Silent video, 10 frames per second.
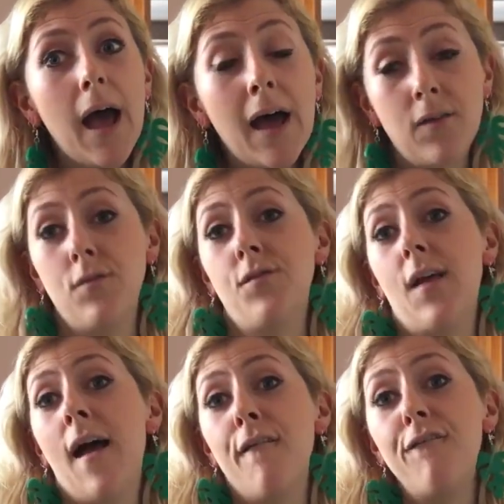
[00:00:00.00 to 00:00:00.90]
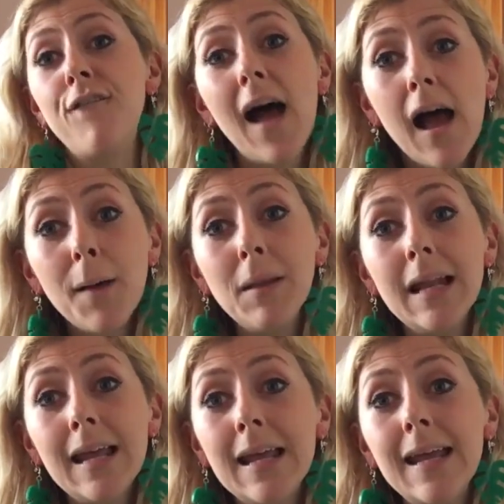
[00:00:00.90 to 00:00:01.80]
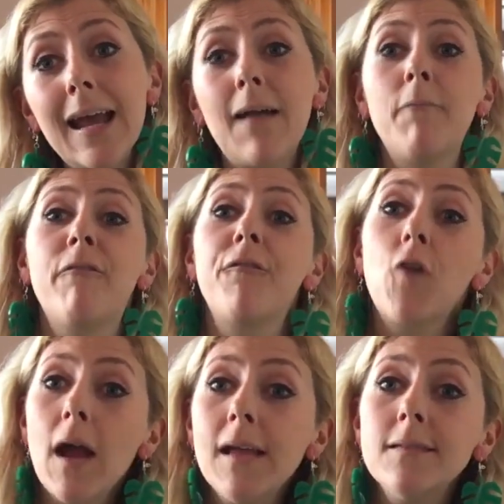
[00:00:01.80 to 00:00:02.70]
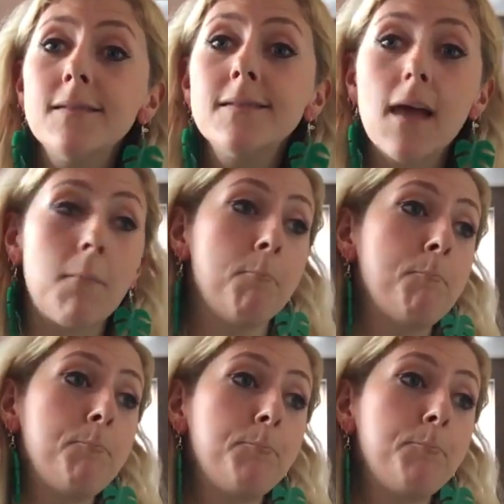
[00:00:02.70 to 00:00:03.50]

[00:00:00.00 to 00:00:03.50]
and our family and friends and